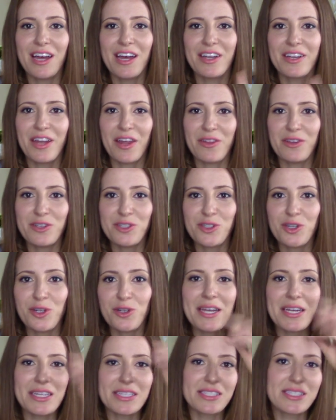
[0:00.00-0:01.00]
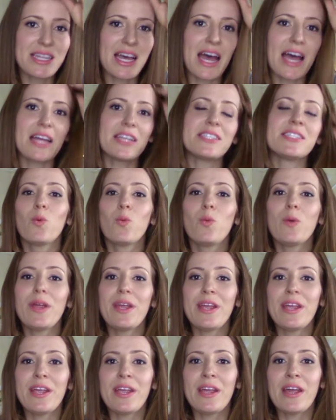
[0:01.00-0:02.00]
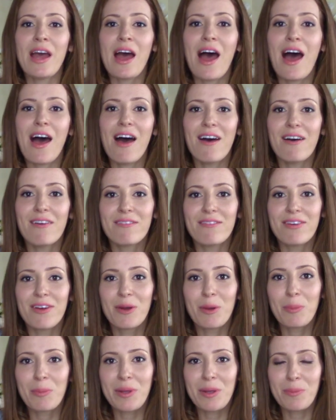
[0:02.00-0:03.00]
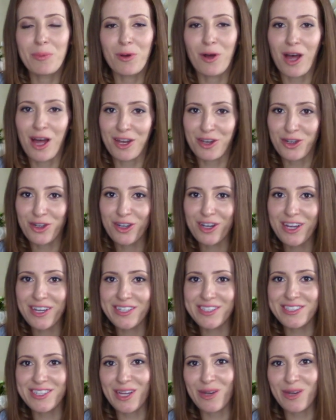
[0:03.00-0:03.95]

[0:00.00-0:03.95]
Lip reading: Another struggle is that we have people under us,